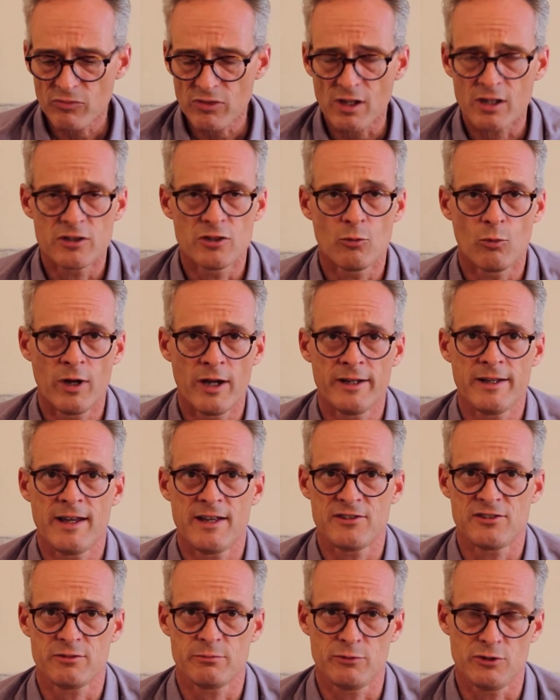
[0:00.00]
The wine
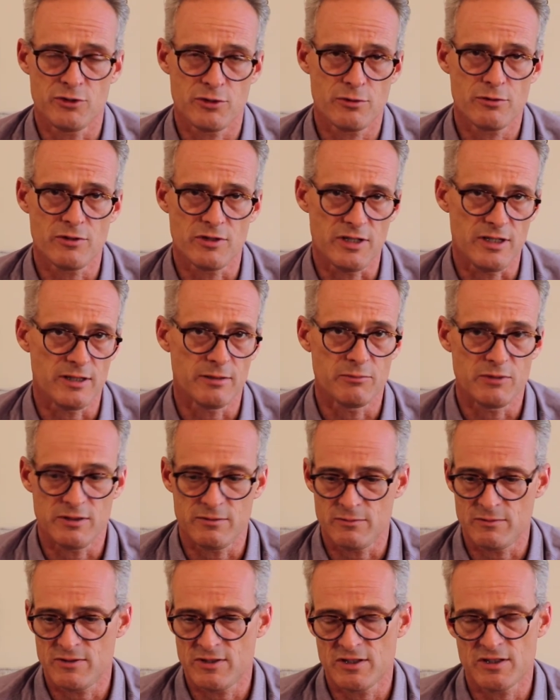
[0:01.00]
has some maturity. I
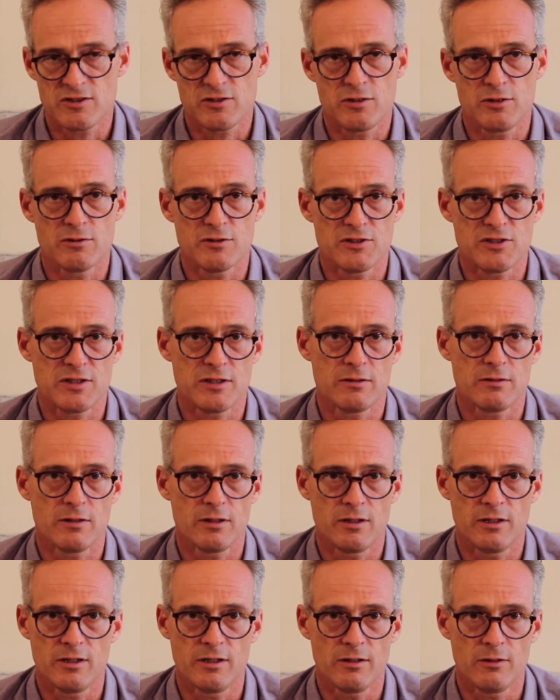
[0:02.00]
mean, 6 years
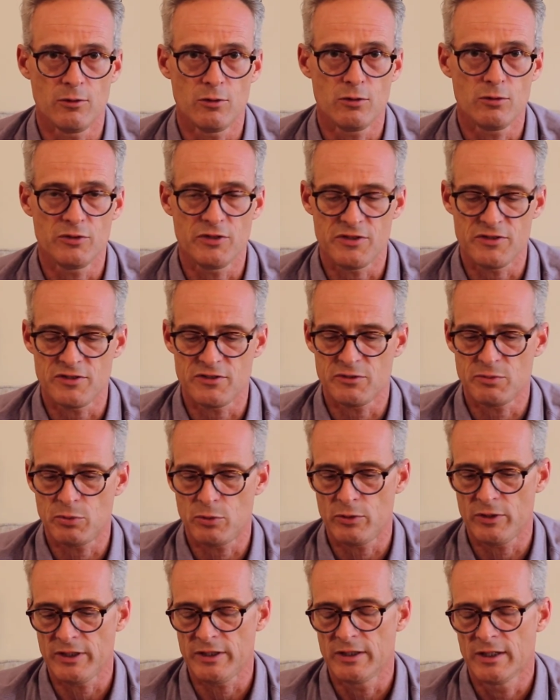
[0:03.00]
old at this
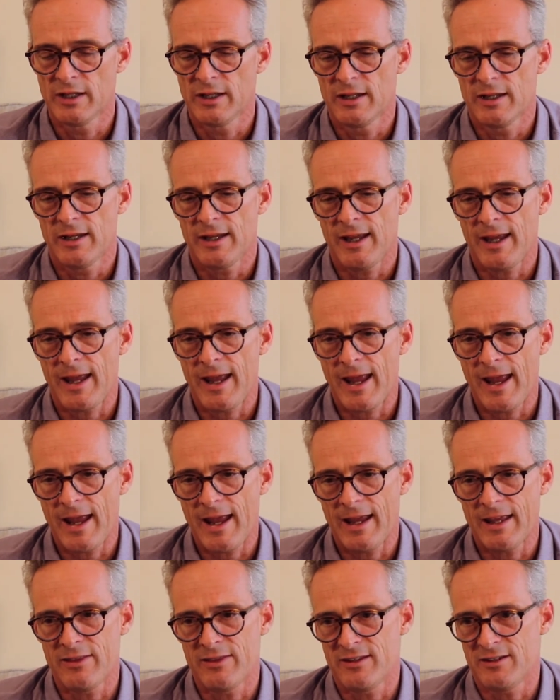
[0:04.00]
point,
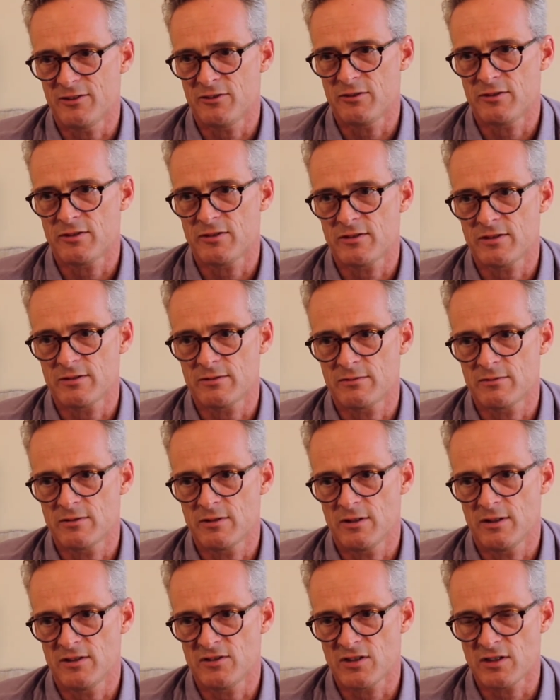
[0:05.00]
and it's
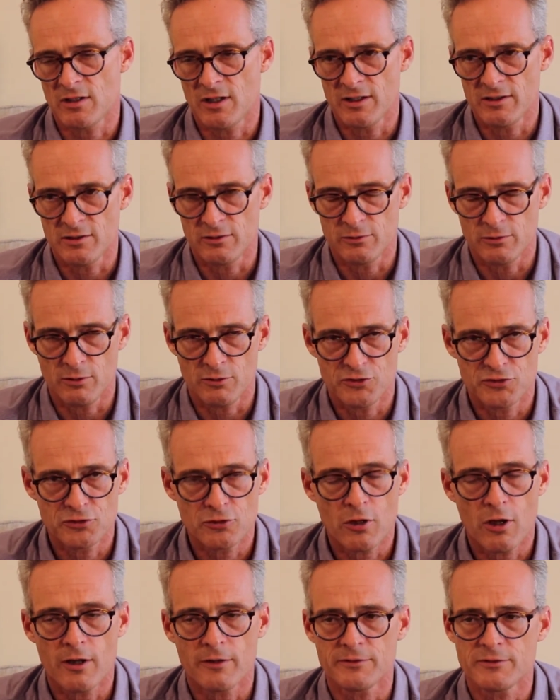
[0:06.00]
gotten a little
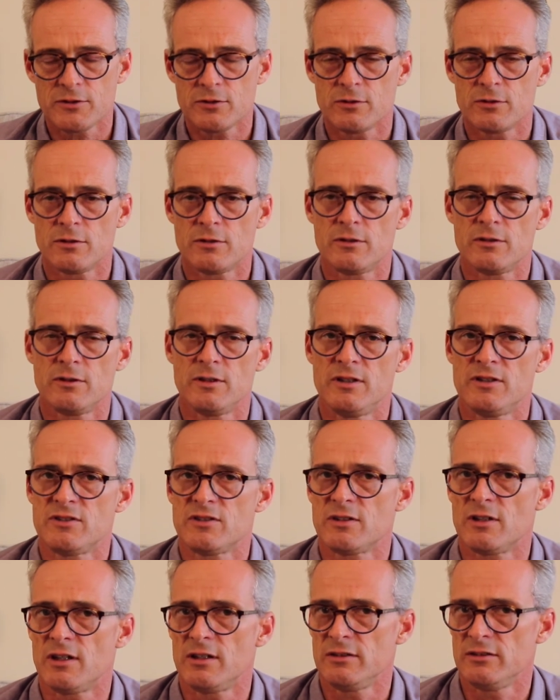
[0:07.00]
softer. It's
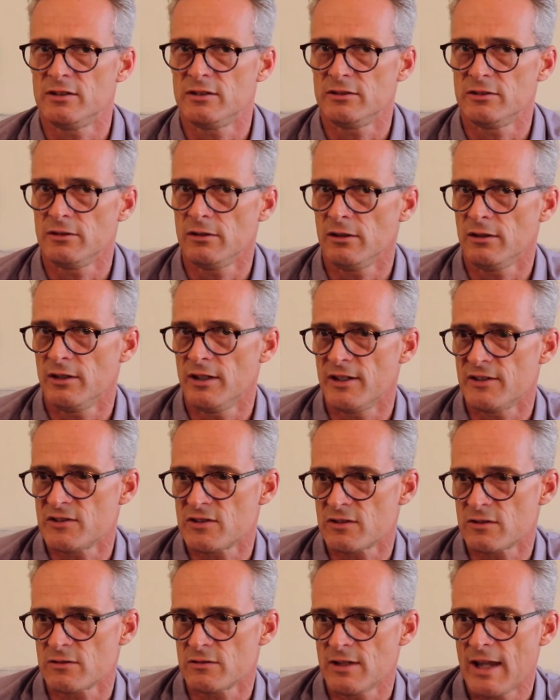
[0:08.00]
gotten a little
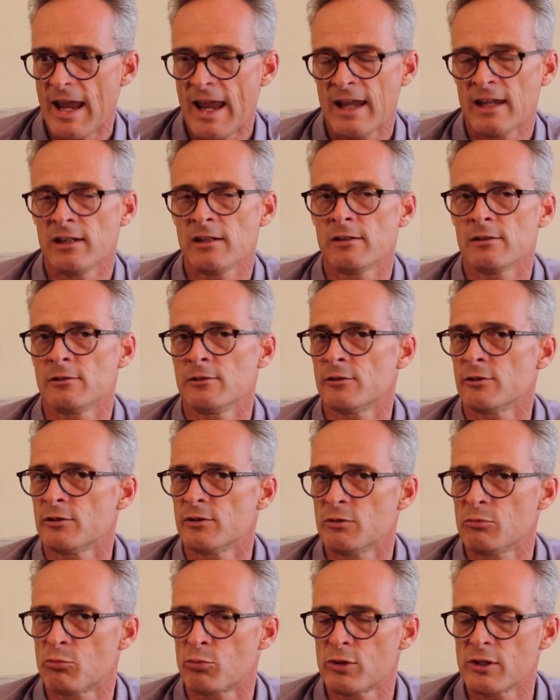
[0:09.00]
less angular
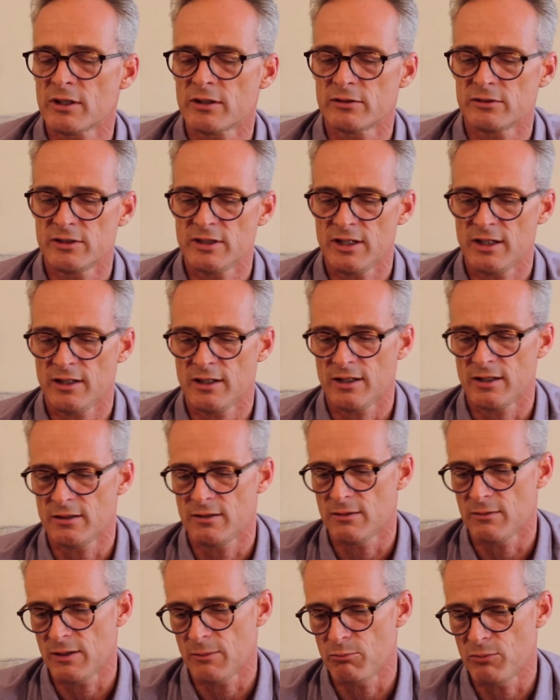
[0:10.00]
and prickly,
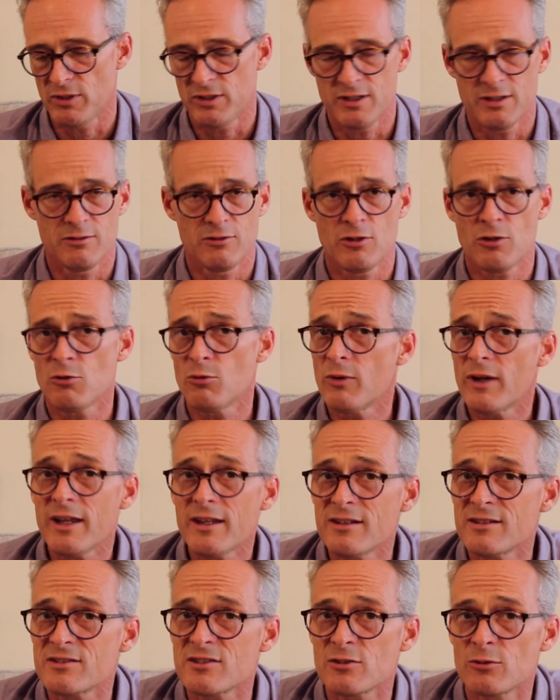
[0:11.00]
but in no way
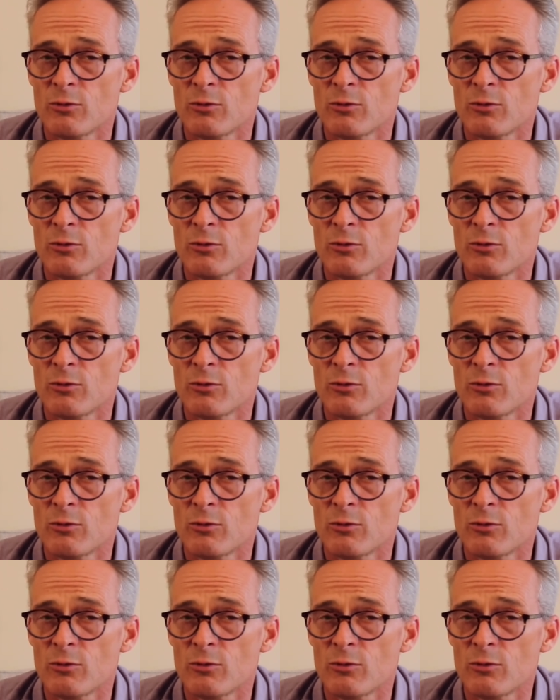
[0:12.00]
does the